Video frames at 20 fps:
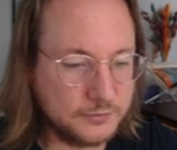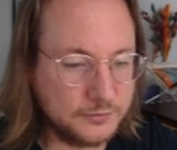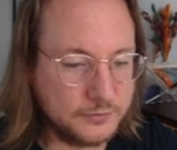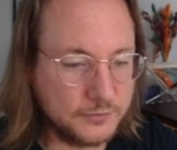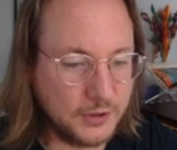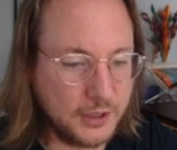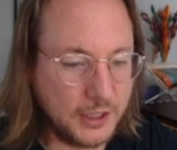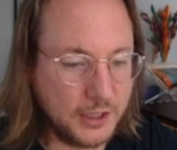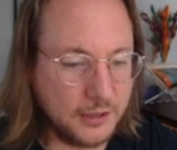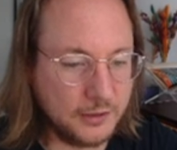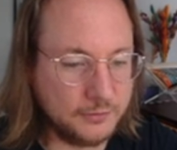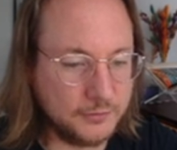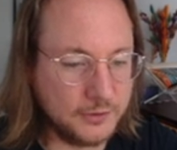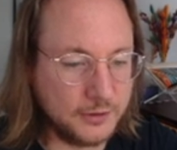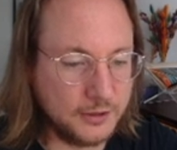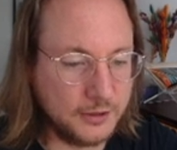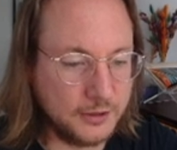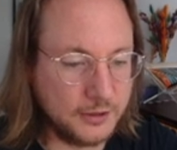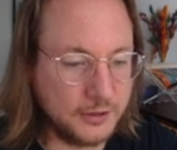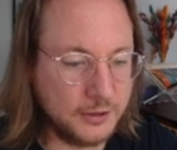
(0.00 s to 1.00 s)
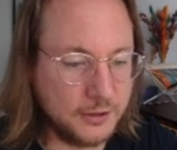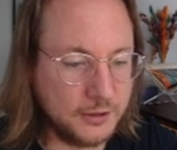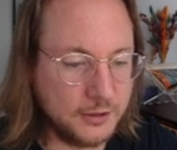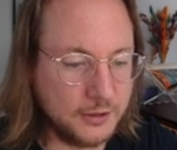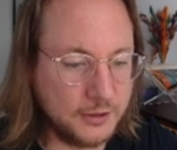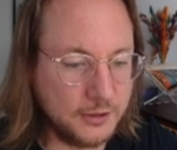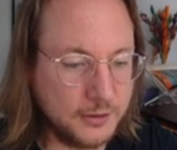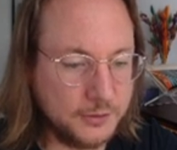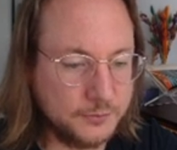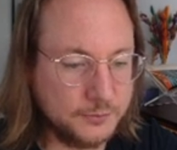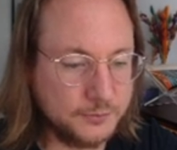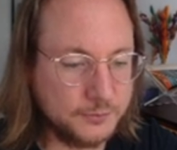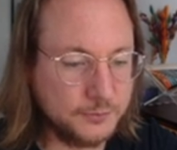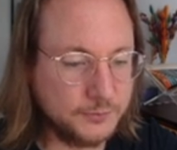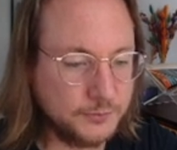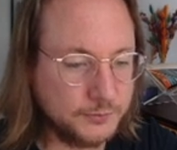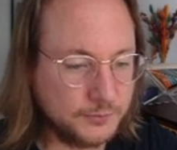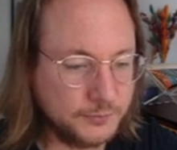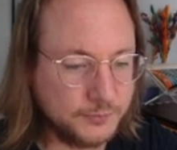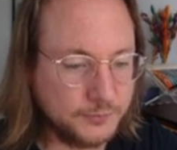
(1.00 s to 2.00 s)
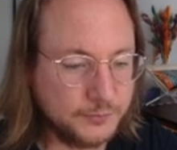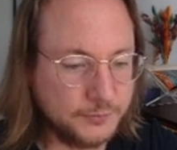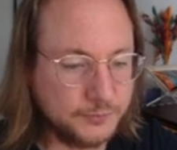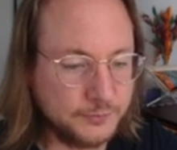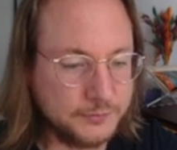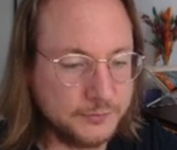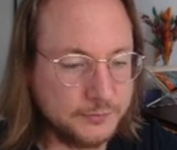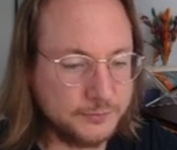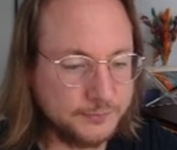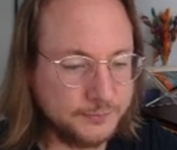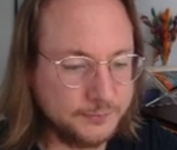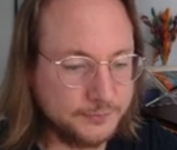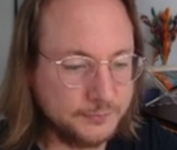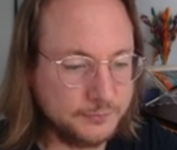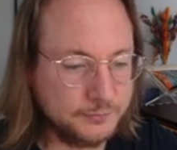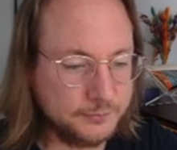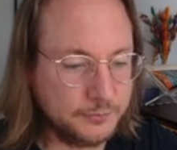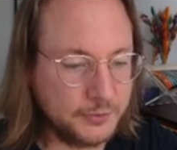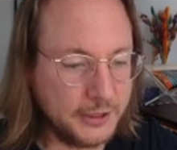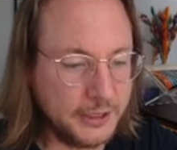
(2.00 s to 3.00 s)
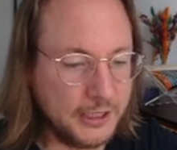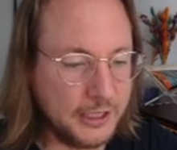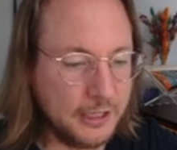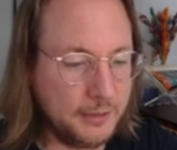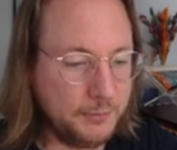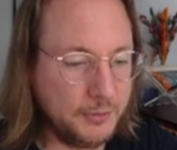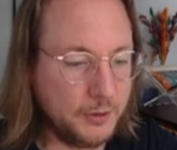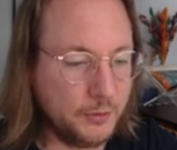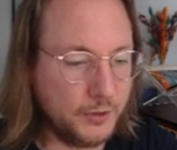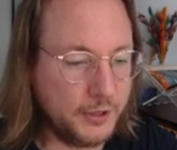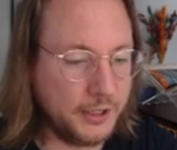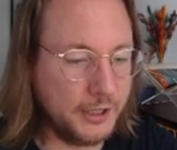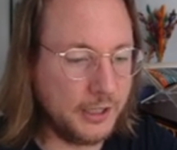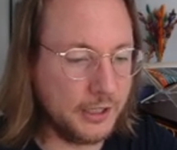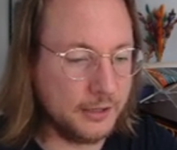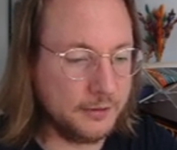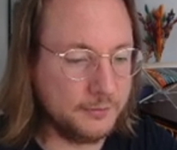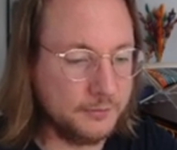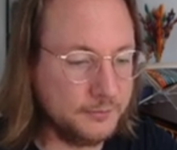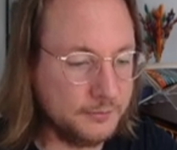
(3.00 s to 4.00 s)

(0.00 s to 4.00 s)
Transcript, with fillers: Okay. Um, play the hippie. Why not?